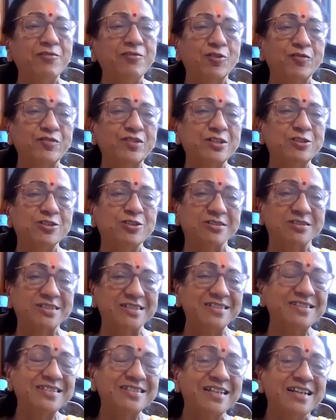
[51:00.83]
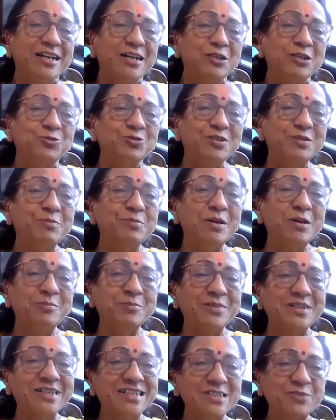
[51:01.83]
have of the doctors, to
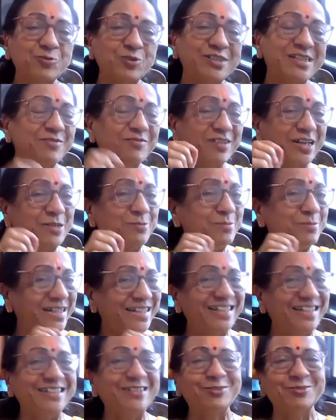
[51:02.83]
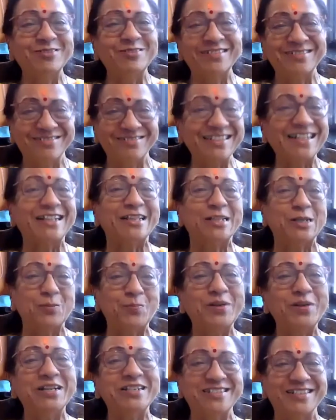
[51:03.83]
remember us for that 1 minute to tell the
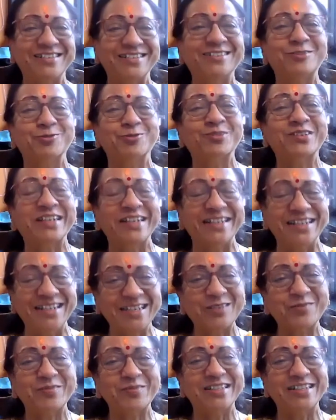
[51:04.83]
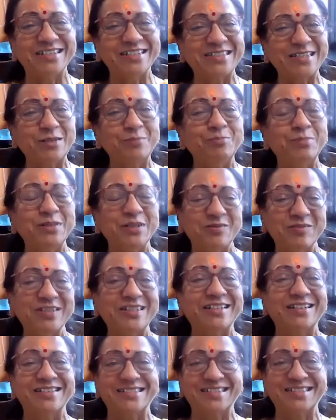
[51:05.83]
patient to connect with us and be
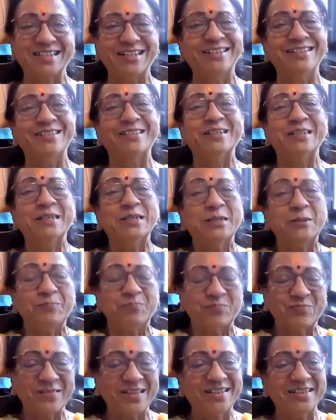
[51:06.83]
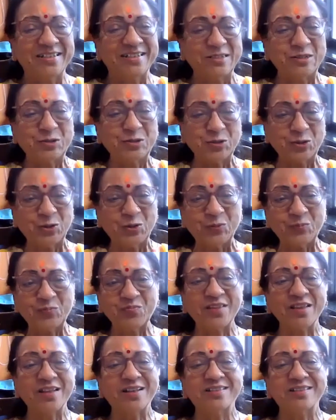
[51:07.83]
with us. And so,
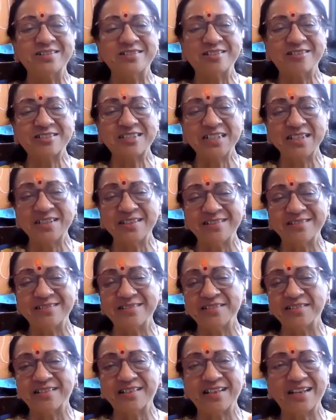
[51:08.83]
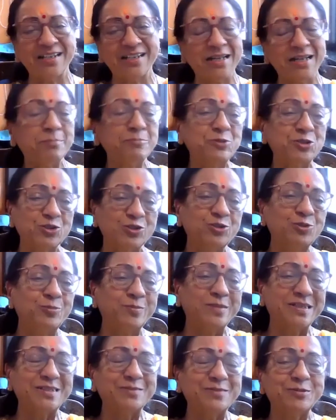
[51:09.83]
Doctor, I'm sure
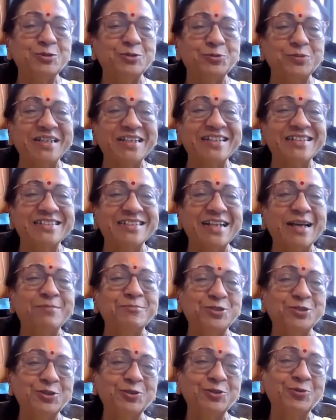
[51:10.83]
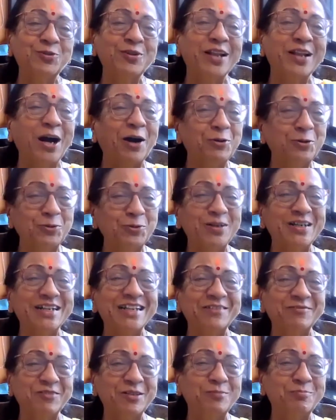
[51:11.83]
you must be doing it, and I'm sure you now do
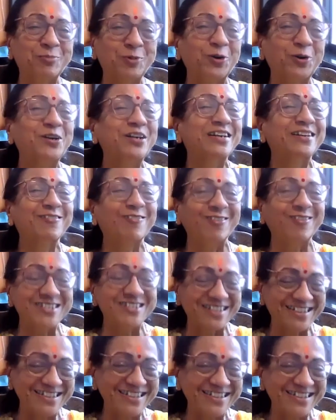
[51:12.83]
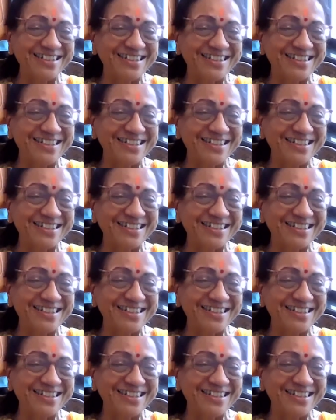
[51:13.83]
it even more consciously.